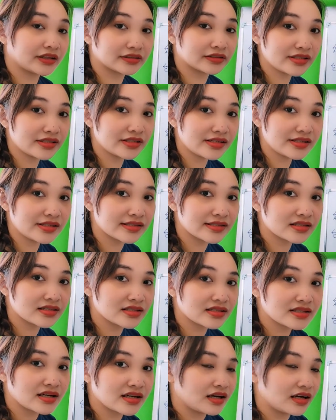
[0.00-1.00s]
figures.
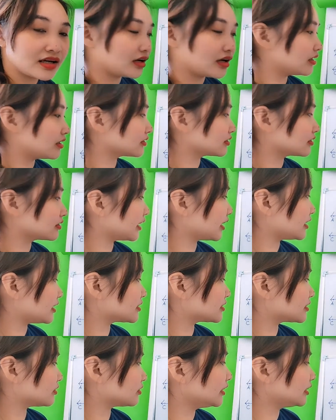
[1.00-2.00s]

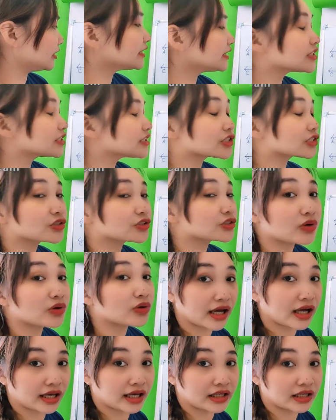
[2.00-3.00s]
Okay, so let's
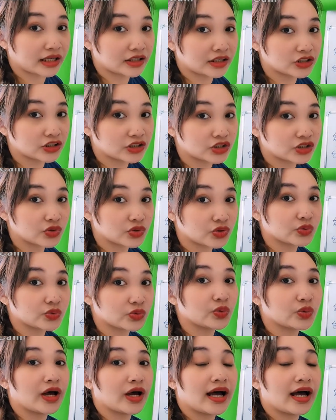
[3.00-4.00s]
try
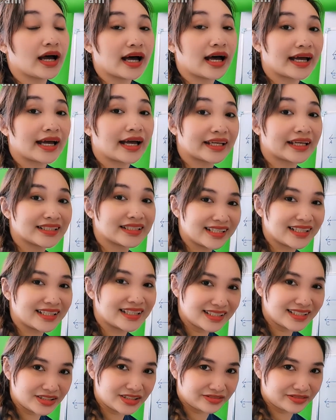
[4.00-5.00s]
to
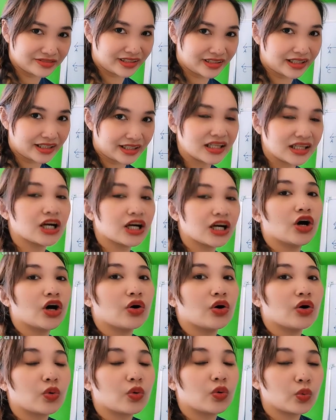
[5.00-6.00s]
identify
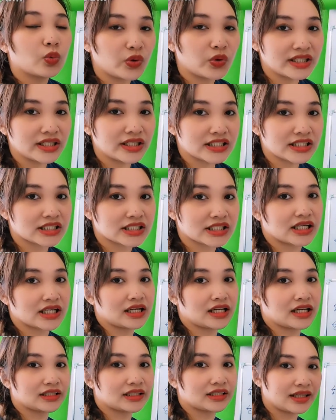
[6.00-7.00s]

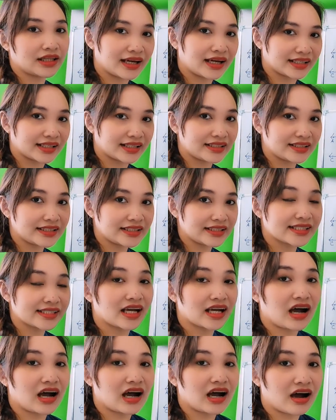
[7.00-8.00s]
which
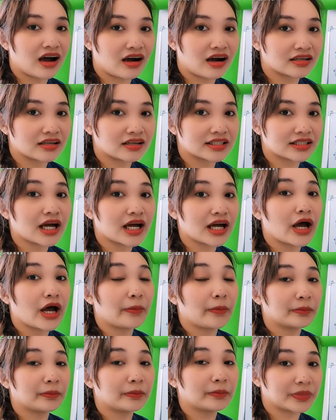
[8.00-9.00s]
lines
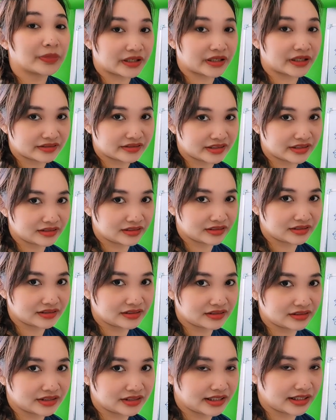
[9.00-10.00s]
are
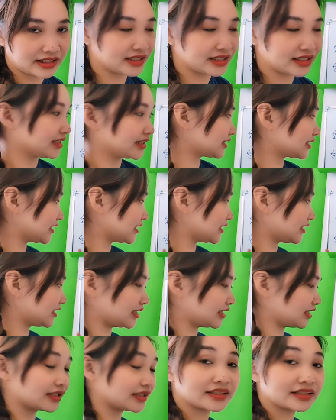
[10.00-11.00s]
parallel. Is
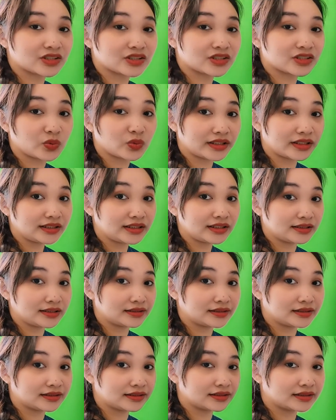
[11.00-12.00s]
it this
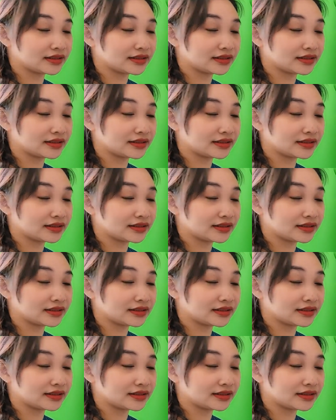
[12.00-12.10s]
one,